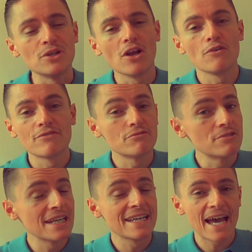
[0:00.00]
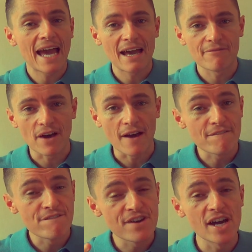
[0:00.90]
Bulova really have a
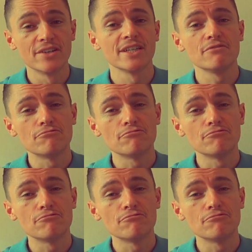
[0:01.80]
very